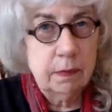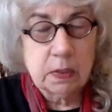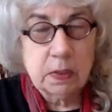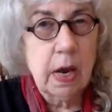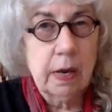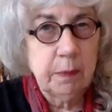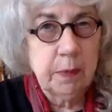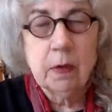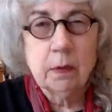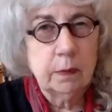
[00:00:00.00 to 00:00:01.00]
the time
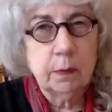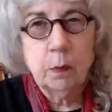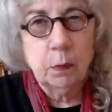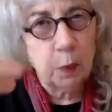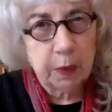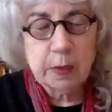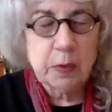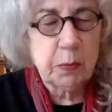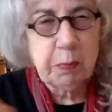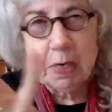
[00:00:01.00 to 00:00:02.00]
that we're going to
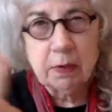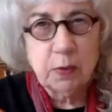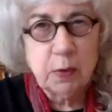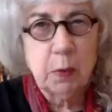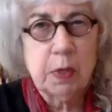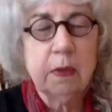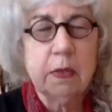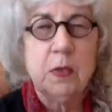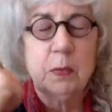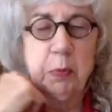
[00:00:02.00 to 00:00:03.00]
spend doing
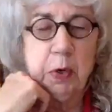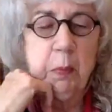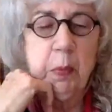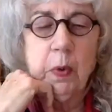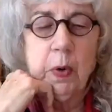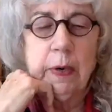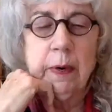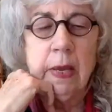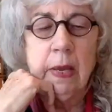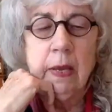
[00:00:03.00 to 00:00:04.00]
this springboard.
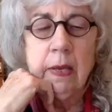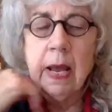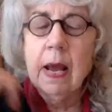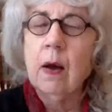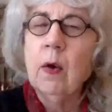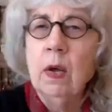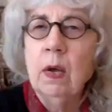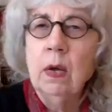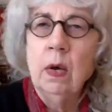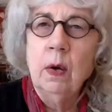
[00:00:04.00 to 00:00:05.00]
Now,
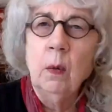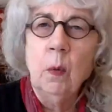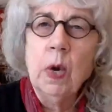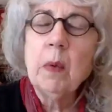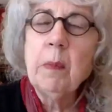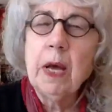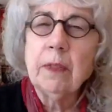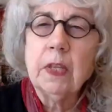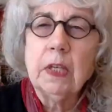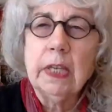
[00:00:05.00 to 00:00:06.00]
what
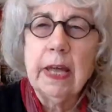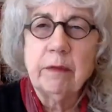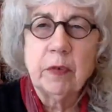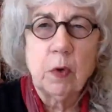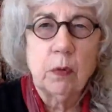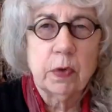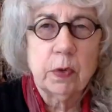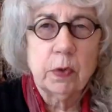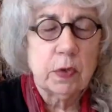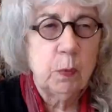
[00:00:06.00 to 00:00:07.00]
about the
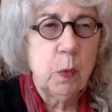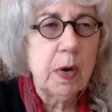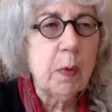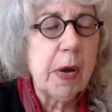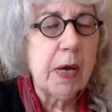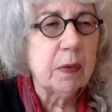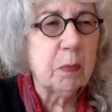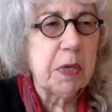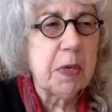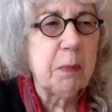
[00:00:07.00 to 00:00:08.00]
leftovers? What about the
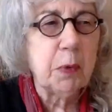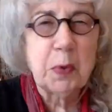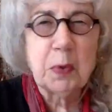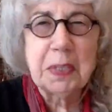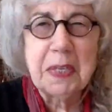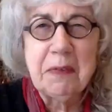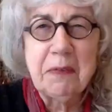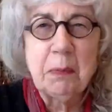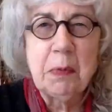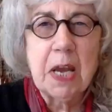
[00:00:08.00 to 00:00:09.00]
people you're
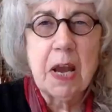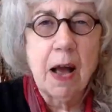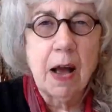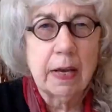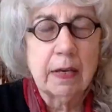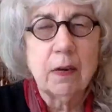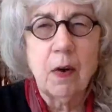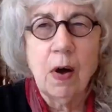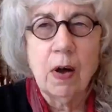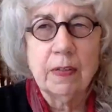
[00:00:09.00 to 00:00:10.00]
leaving behind
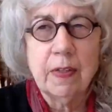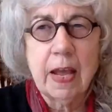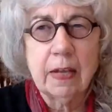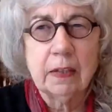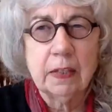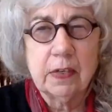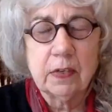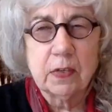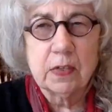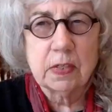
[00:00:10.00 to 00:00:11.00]
on that
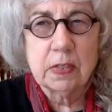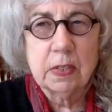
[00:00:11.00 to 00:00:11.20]
list?